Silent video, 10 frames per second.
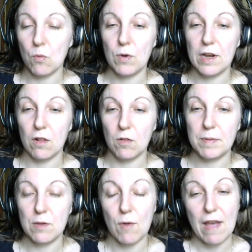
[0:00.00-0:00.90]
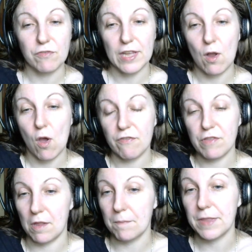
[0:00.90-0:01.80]
We'll be raffling off
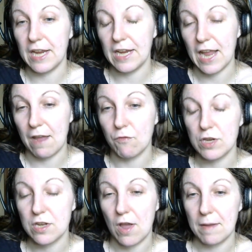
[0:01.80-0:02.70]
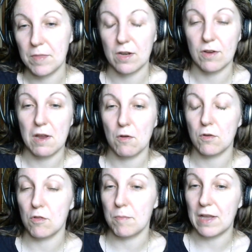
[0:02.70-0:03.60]
something every time that our
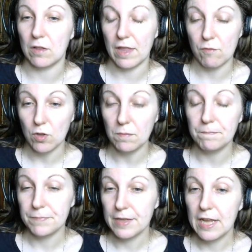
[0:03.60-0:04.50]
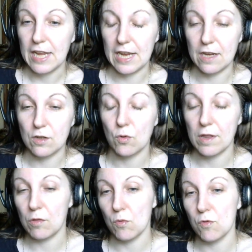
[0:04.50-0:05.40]
characters make a level in Toy
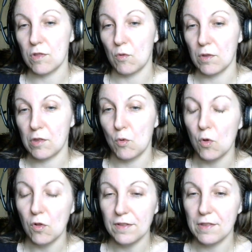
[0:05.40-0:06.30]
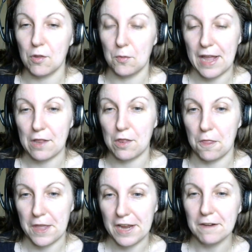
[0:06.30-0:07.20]
Soldiers Old School. So that's a
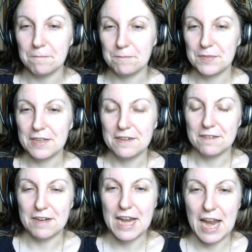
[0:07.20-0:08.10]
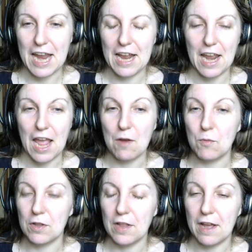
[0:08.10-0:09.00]
thing, right? And I
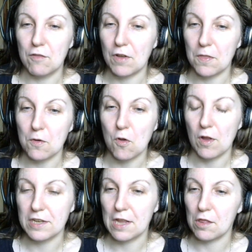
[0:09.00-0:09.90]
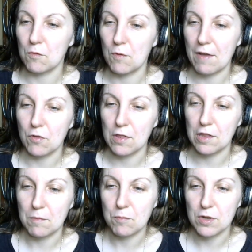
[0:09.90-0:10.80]
will have other contests and raffles
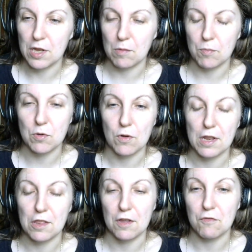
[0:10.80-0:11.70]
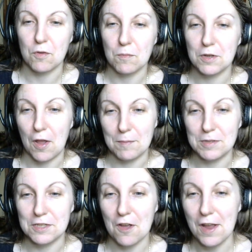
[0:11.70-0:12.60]
and participatory stuff from time to
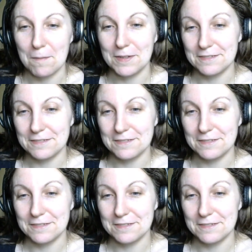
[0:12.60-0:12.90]
time.